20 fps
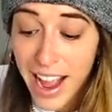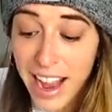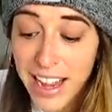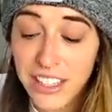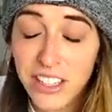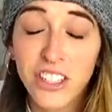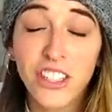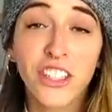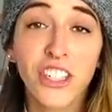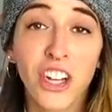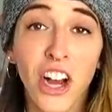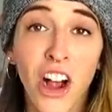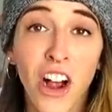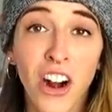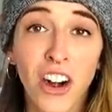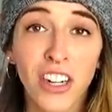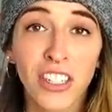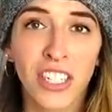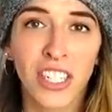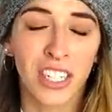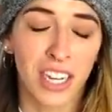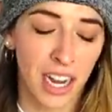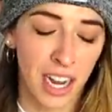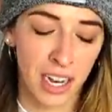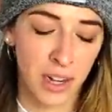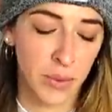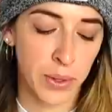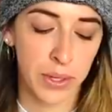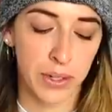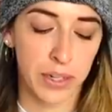it's charging. I
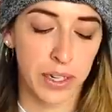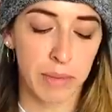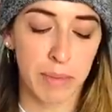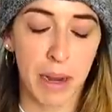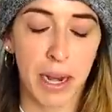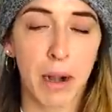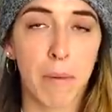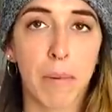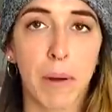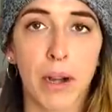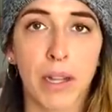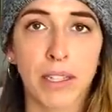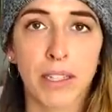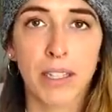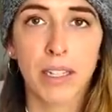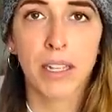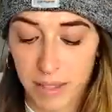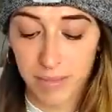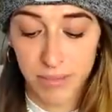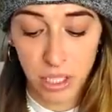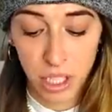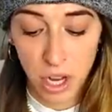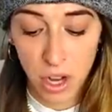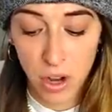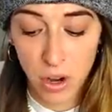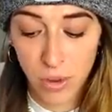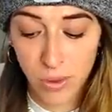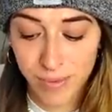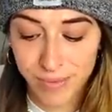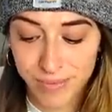don't wanna get my AirPods.
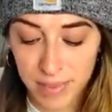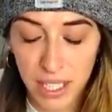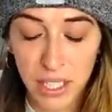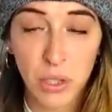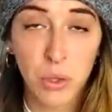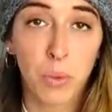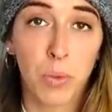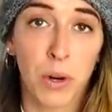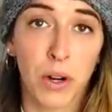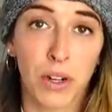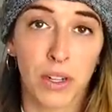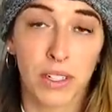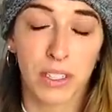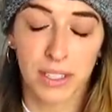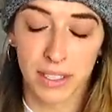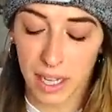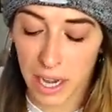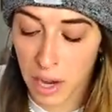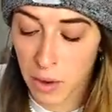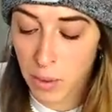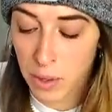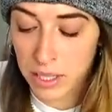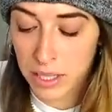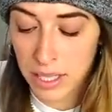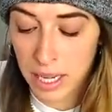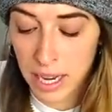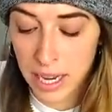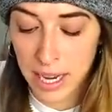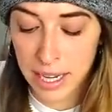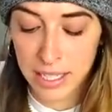So this works. I will
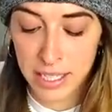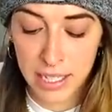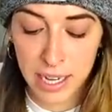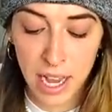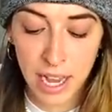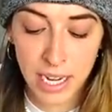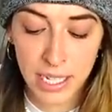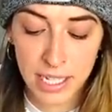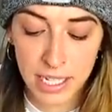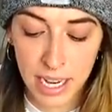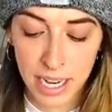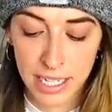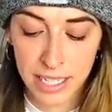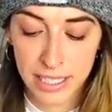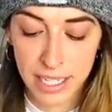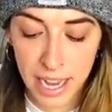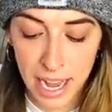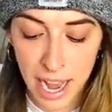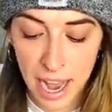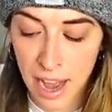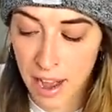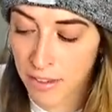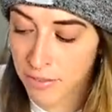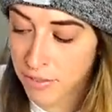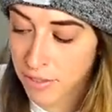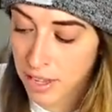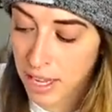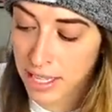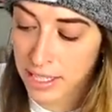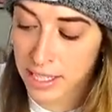say it's not as nice to
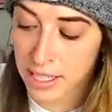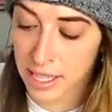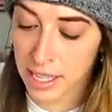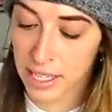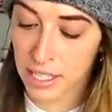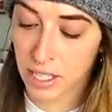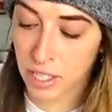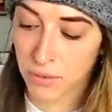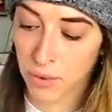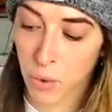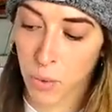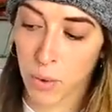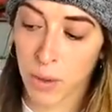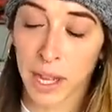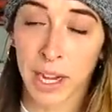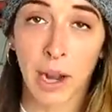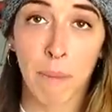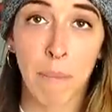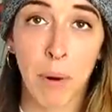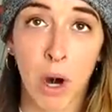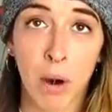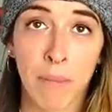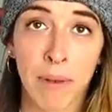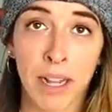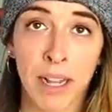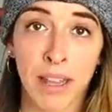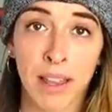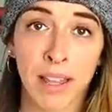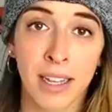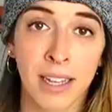have as this for what, like a
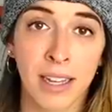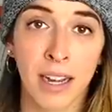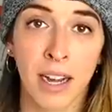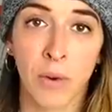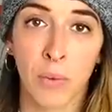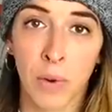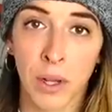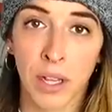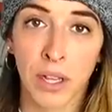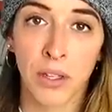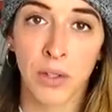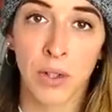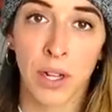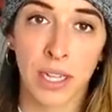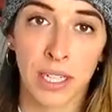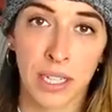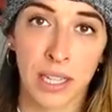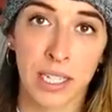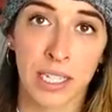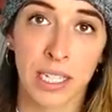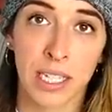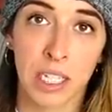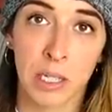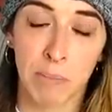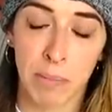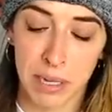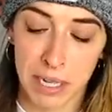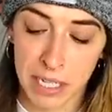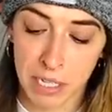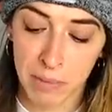permanent thing. I really do like that this
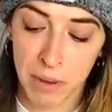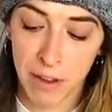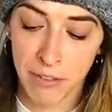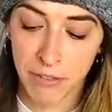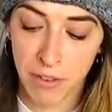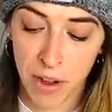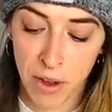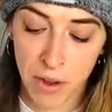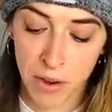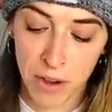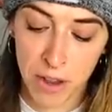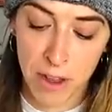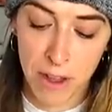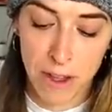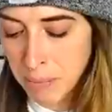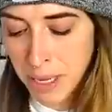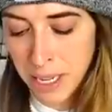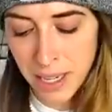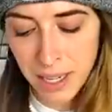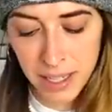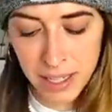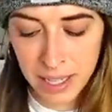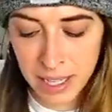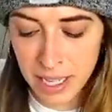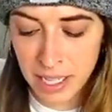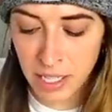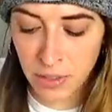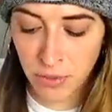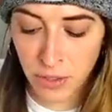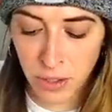displays my phone, but
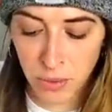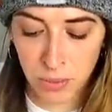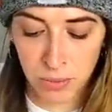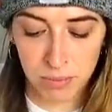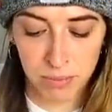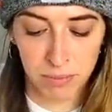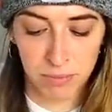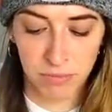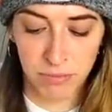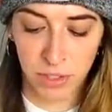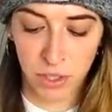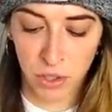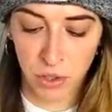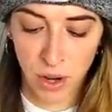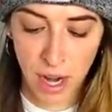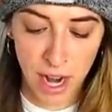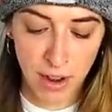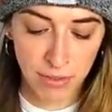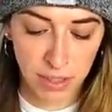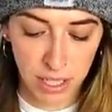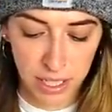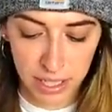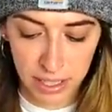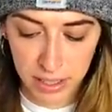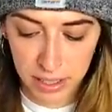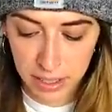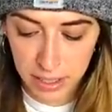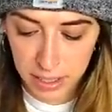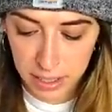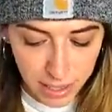this for, for traveling,
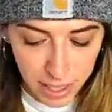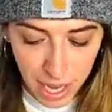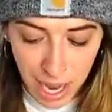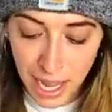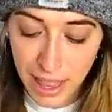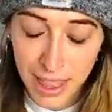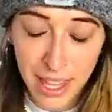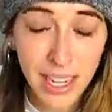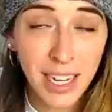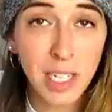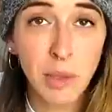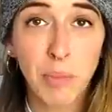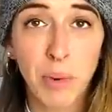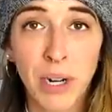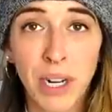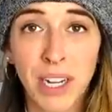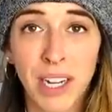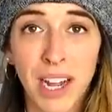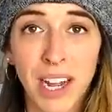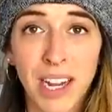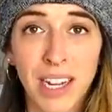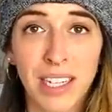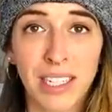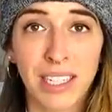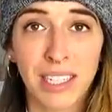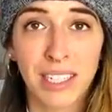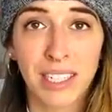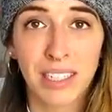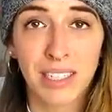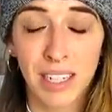I think is pretty
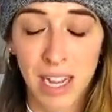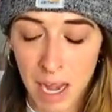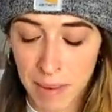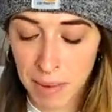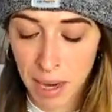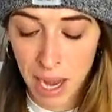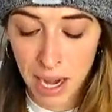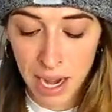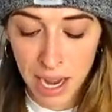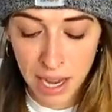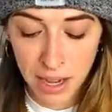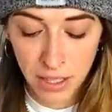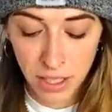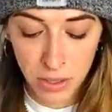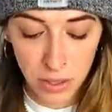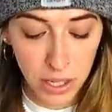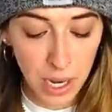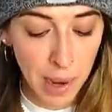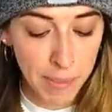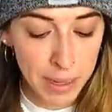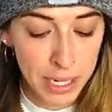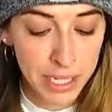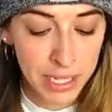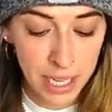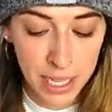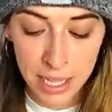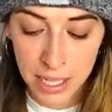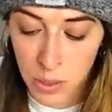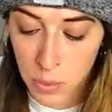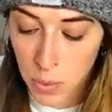nice. I'm kinda into it. I'm gonna
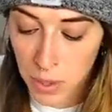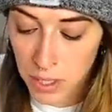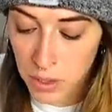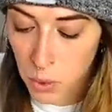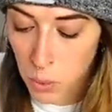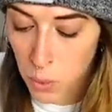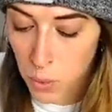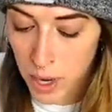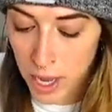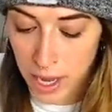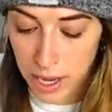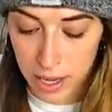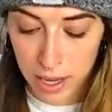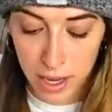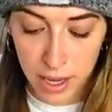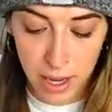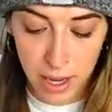say this one is a win.